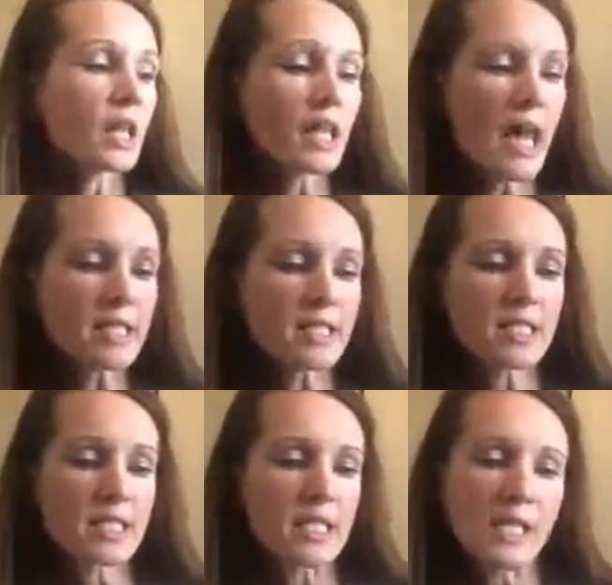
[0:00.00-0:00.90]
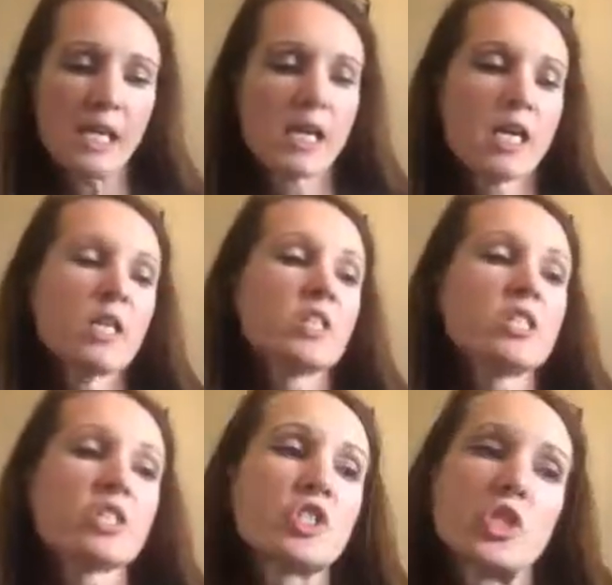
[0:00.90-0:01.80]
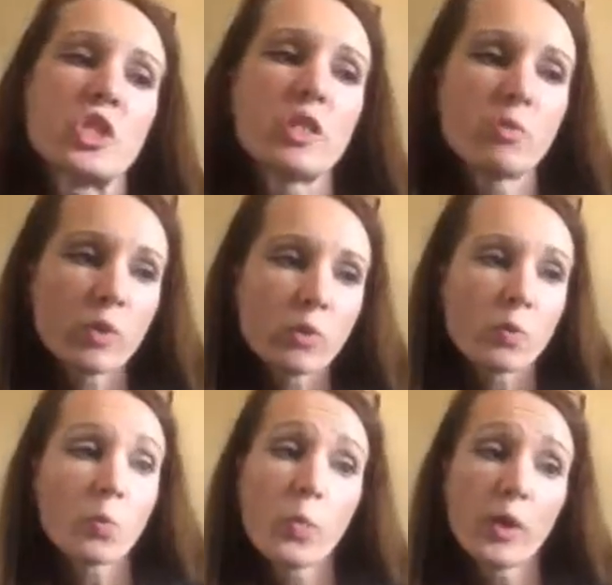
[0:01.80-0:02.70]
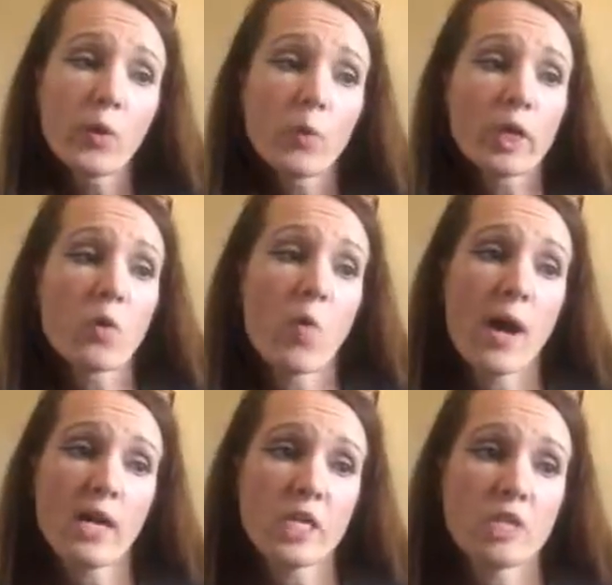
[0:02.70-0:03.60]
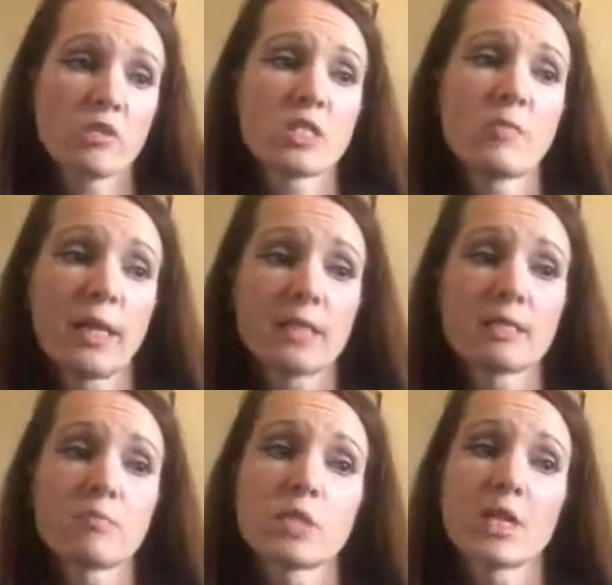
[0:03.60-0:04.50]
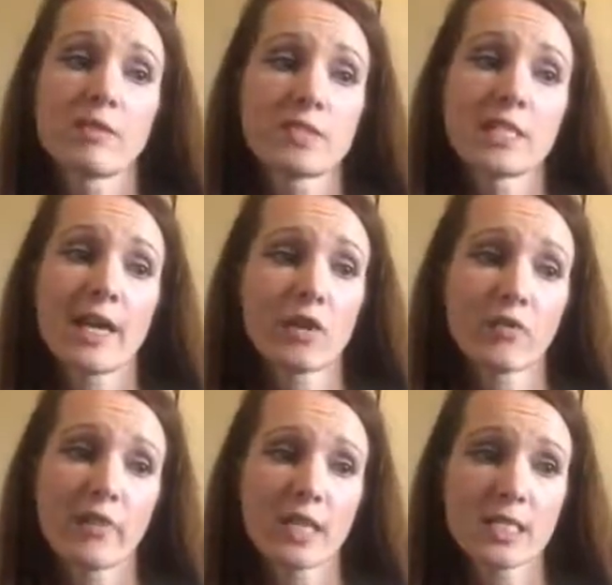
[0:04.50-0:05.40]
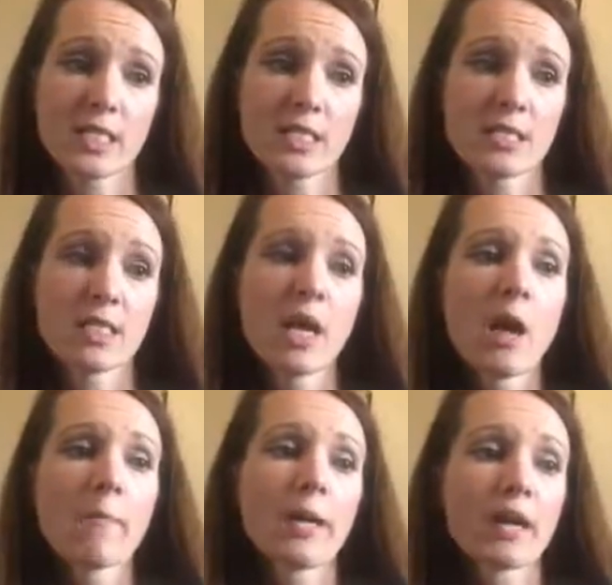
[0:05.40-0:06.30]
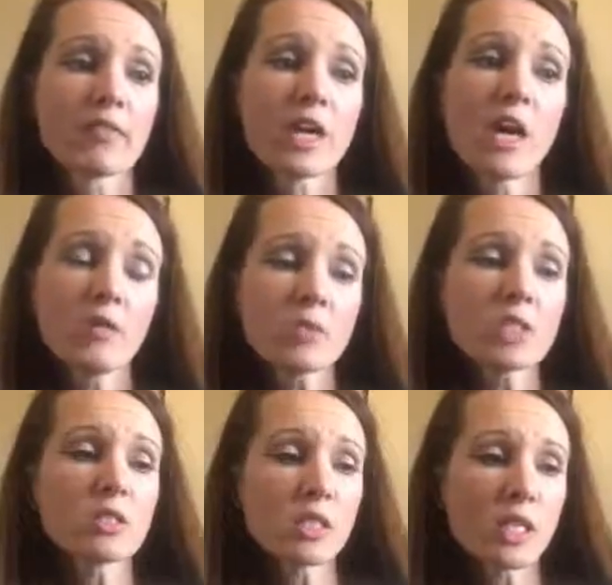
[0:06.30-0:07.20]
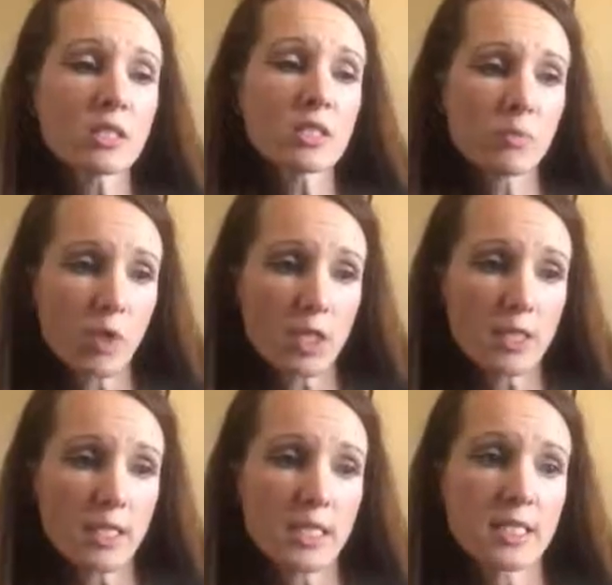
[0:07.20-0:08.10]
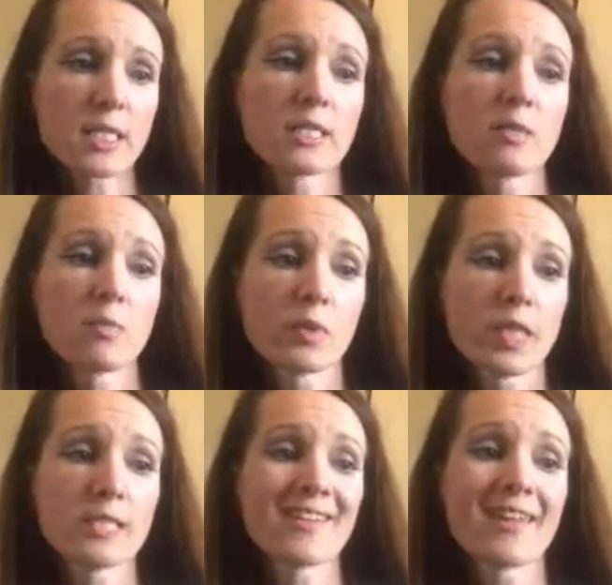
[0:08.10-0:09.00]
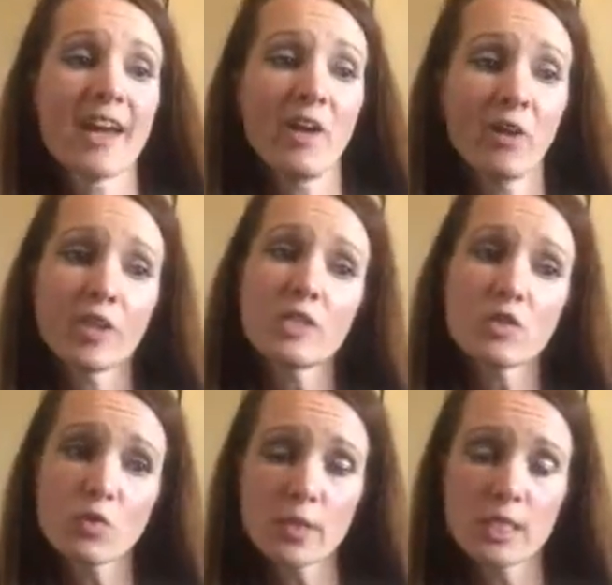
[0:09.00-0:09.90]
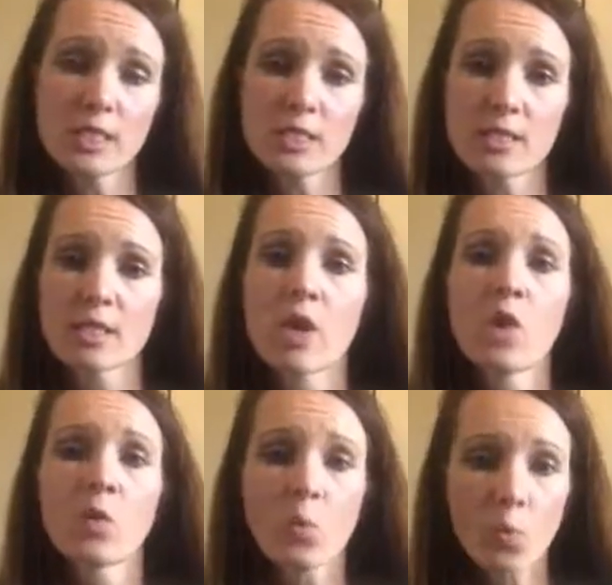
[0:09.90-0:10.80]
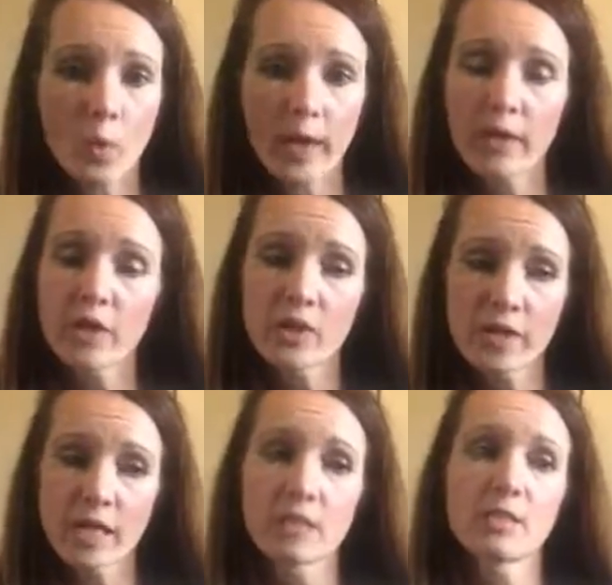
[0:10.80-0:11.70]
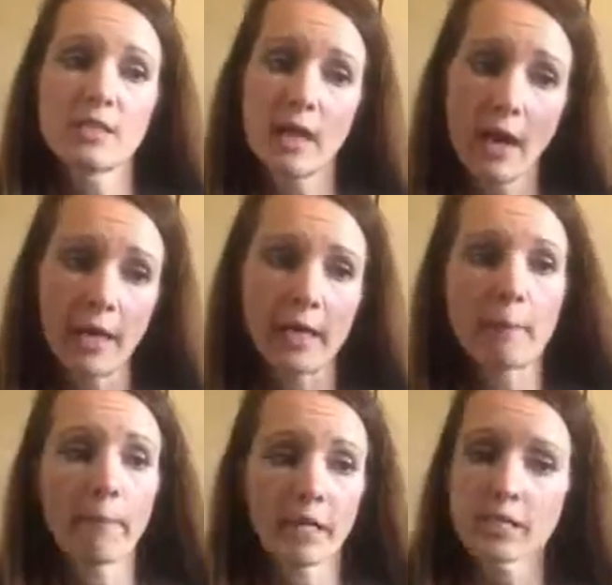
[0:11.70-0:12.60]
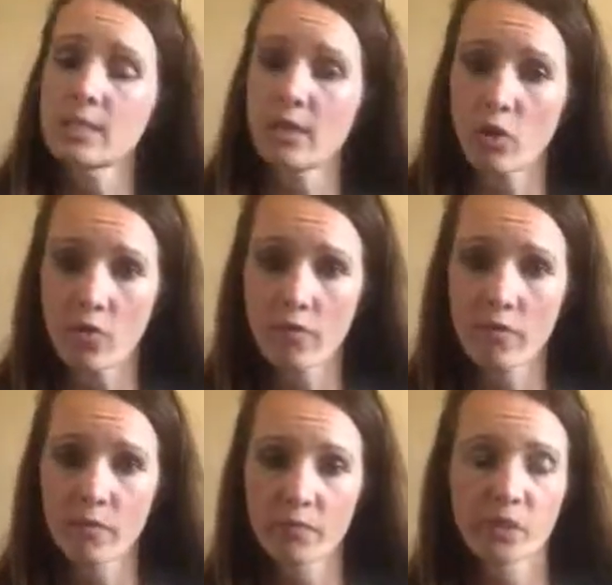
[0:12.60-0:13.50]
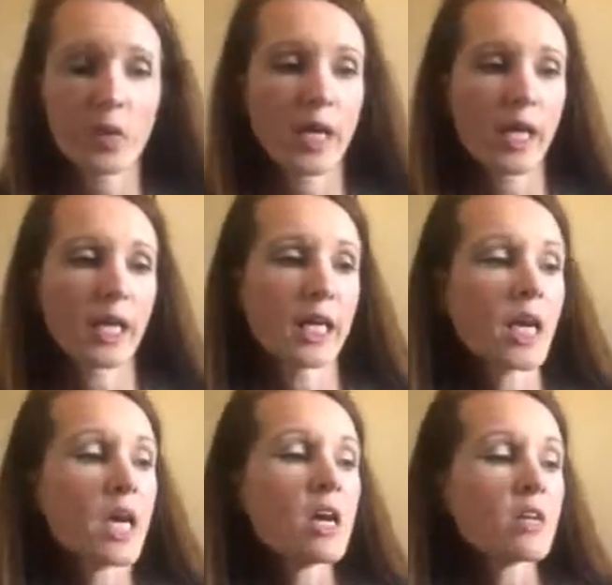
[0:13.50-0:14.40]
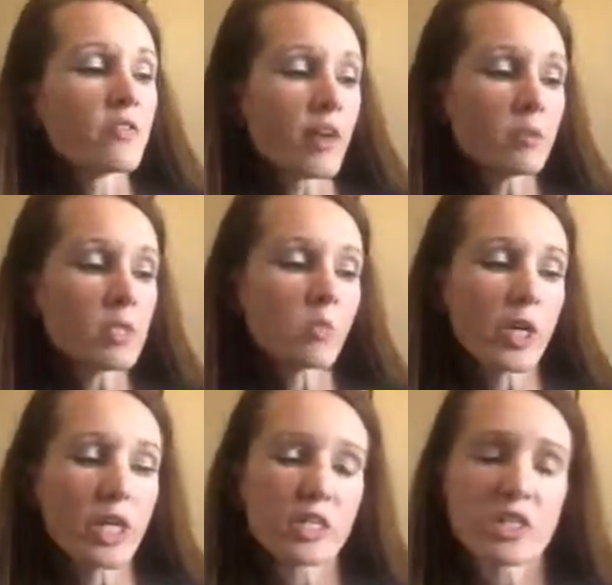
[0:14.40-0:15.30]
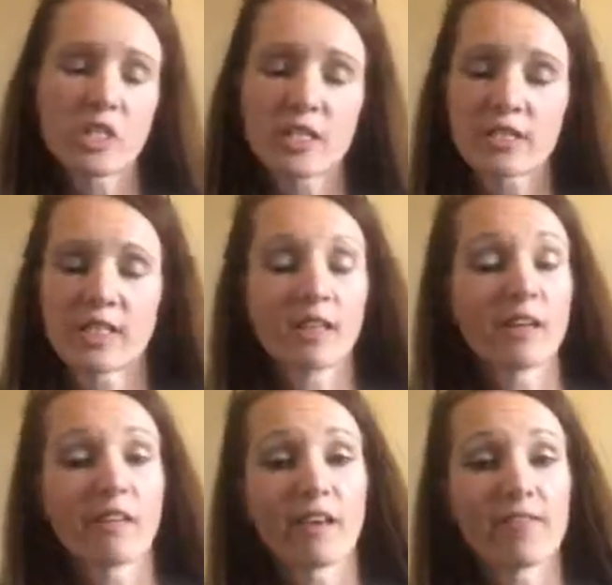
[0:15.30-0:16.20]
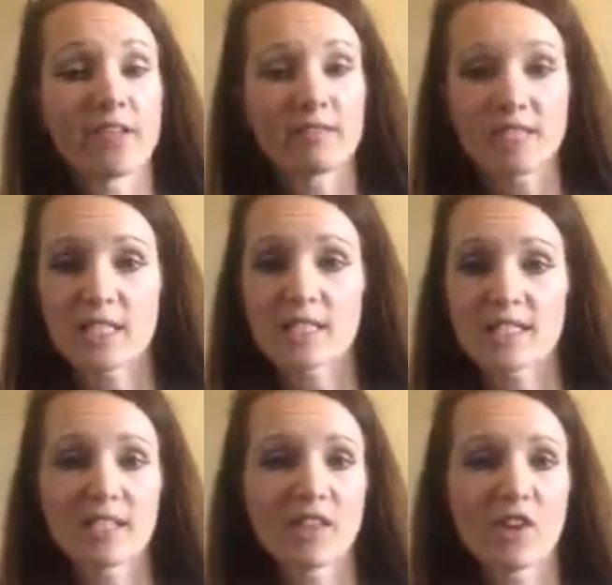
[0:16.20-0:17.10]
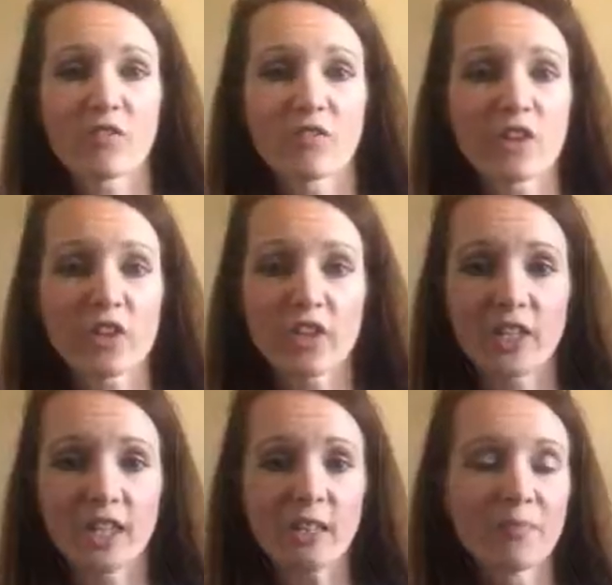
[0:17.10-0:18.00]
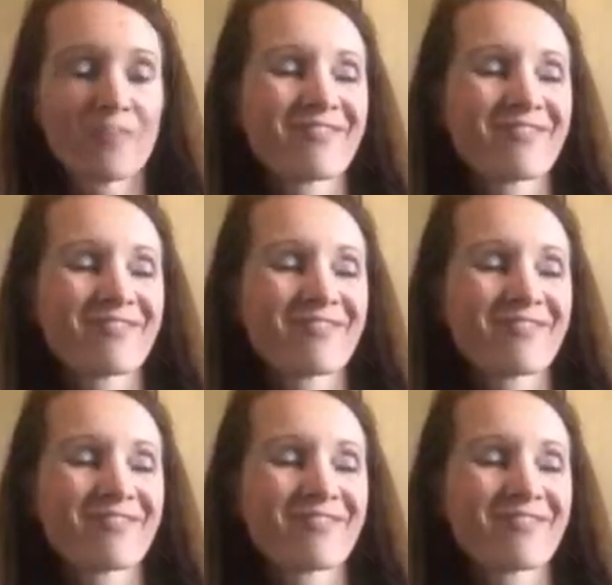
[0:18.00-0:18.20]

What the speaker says: Lastly, this journey will require you to make some tough sacrifices. But I've come to look at this process as embracing healthy choices rather than denying myself. Okay? Famous workout shirt out there, and I love it. It says, I did it all for the cookie.